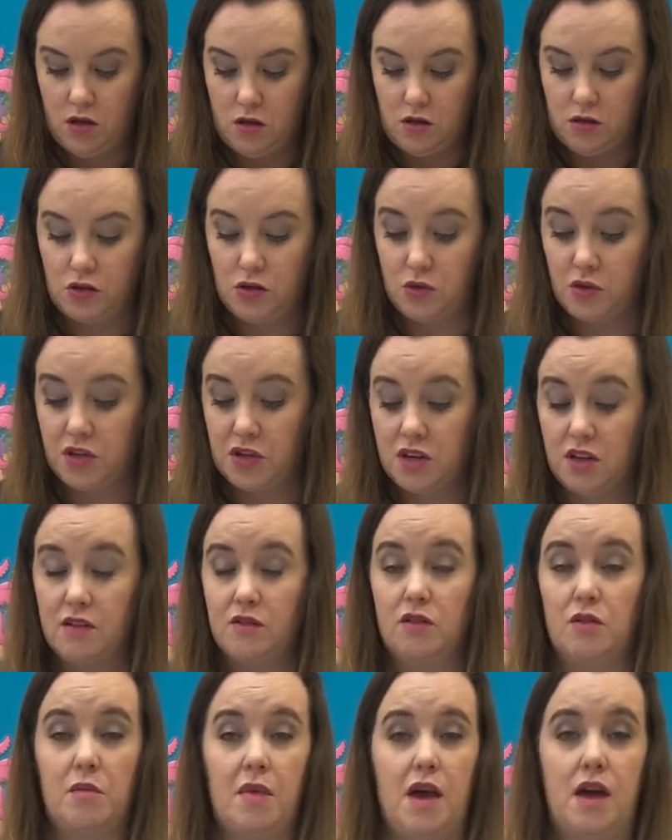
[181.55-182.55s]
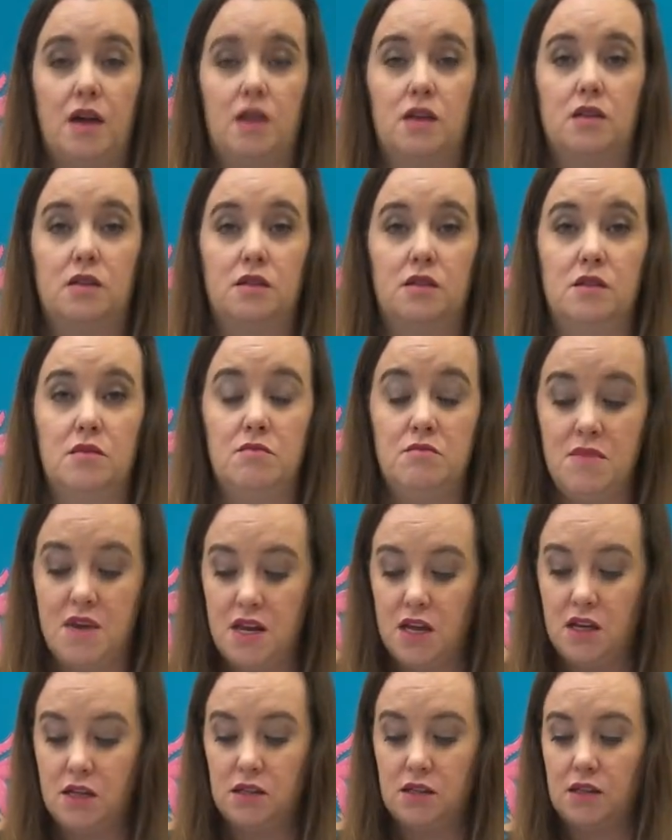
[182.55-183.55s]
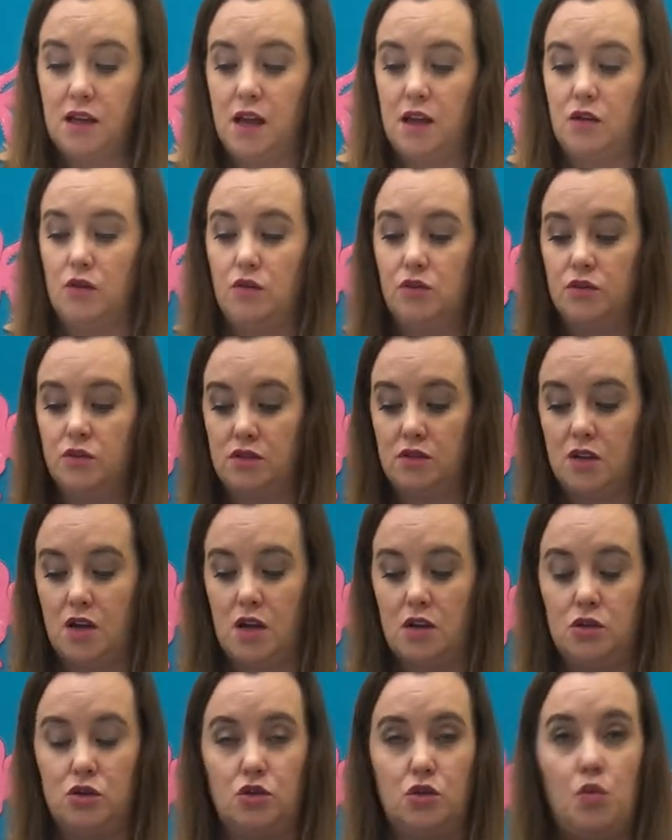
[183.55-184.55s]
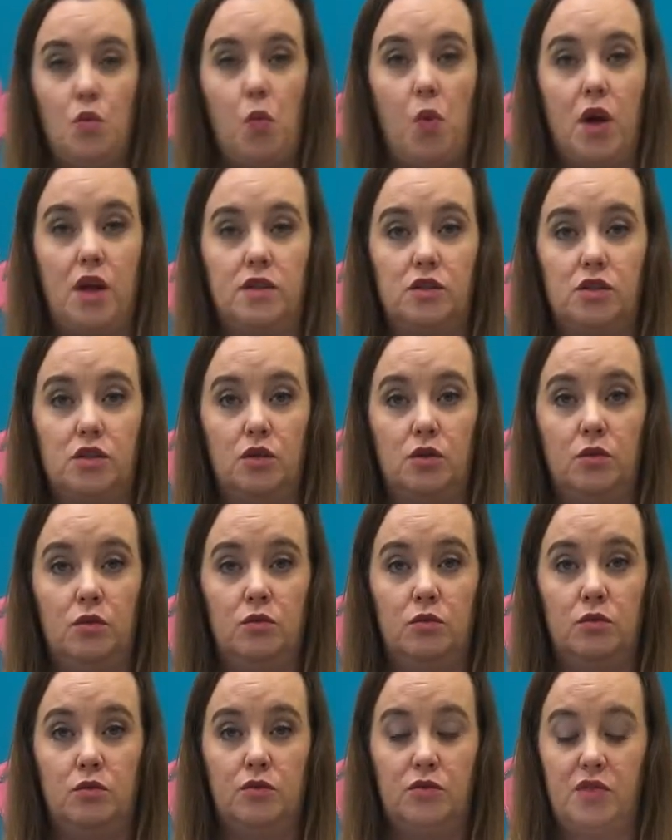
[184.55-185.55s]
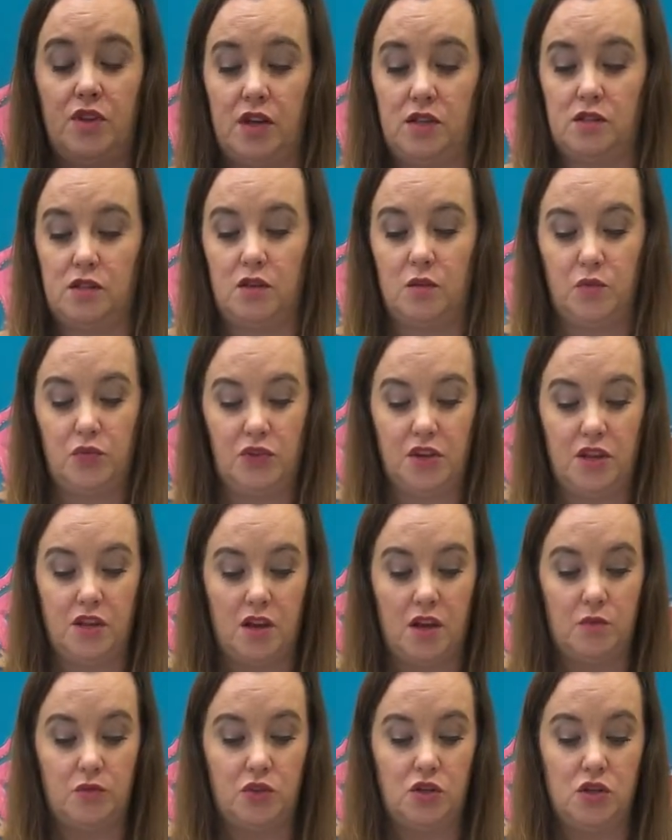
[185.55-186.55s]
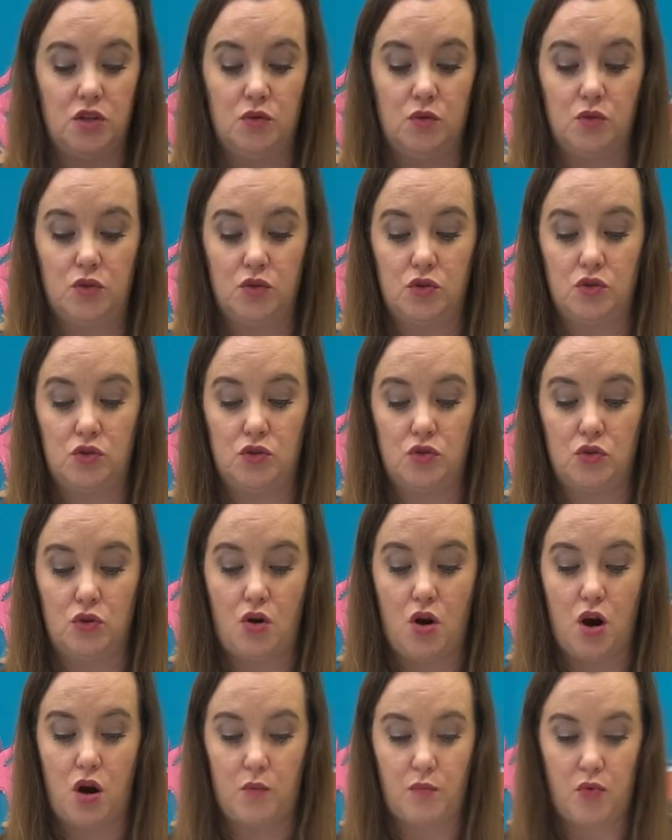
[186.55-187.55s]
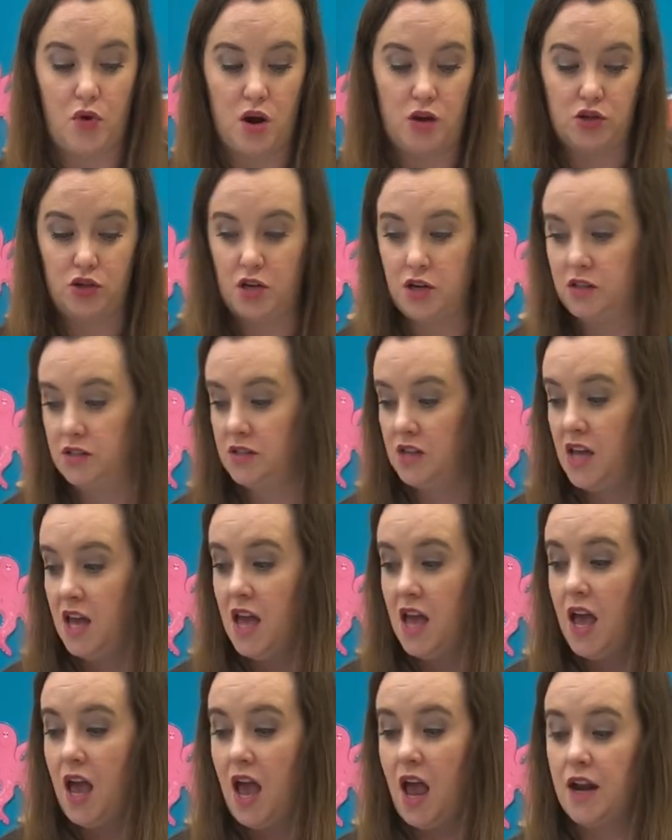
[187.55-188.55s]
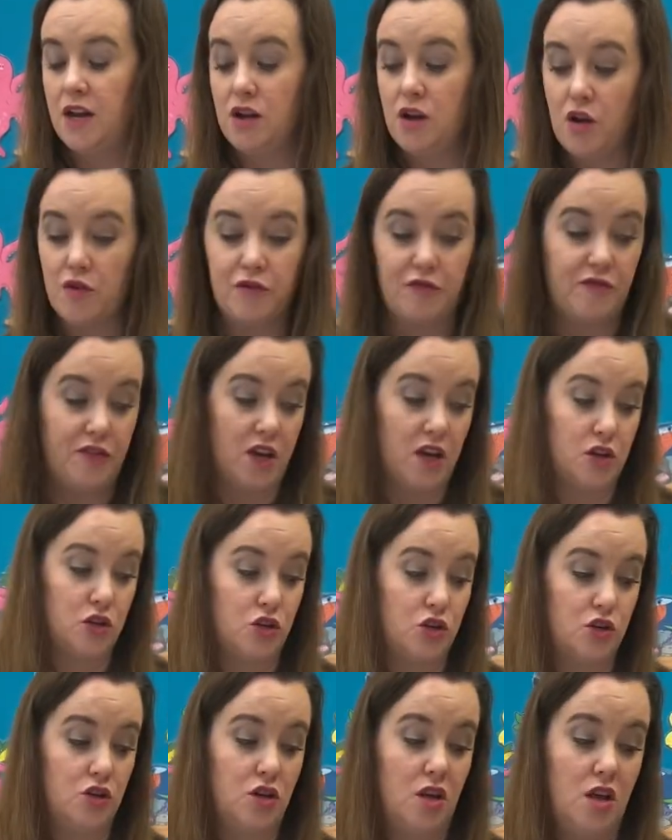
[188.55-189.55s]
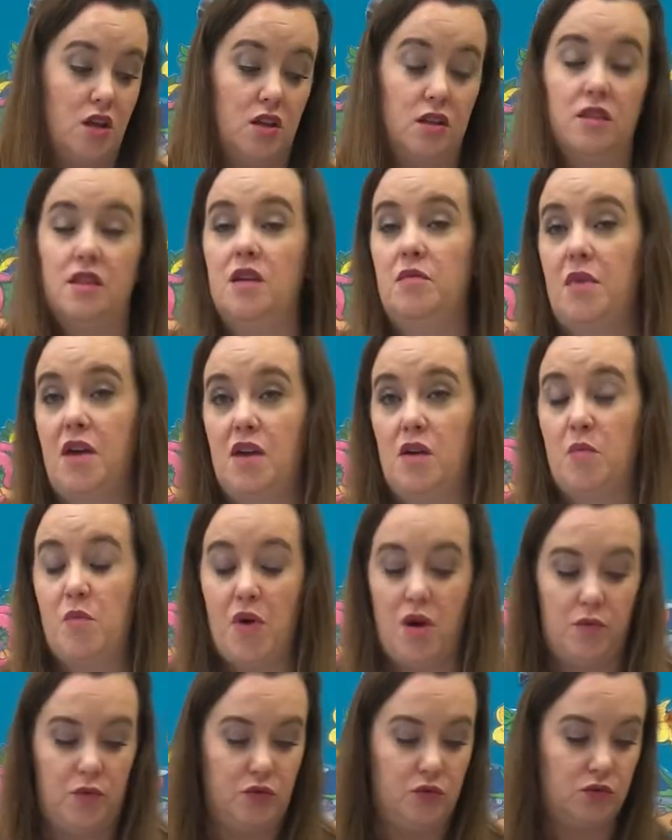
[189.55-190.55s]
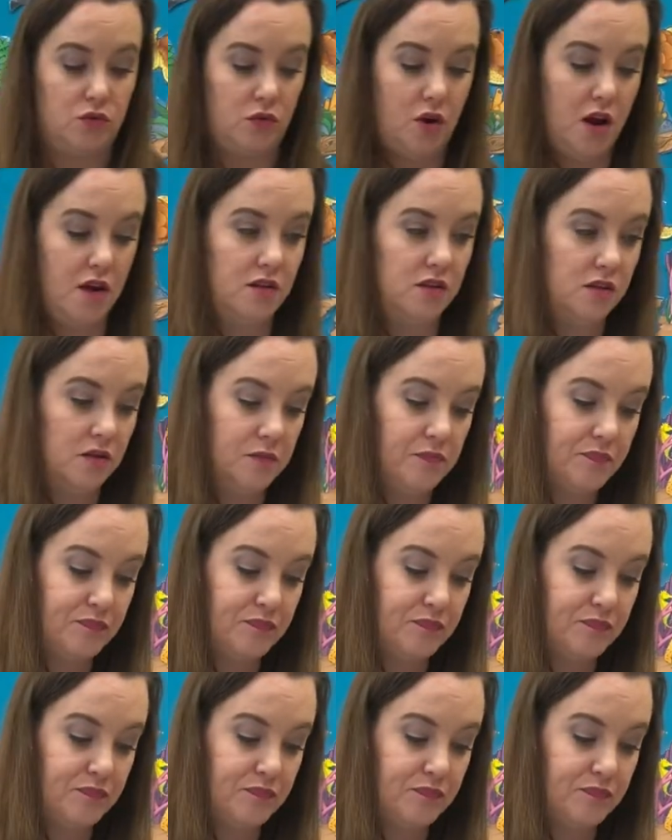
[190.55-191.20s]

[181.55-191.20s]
You can give him as many scales as you want to. That's completely up to you. This is your art project. And you know, fish, they make bubbles, right?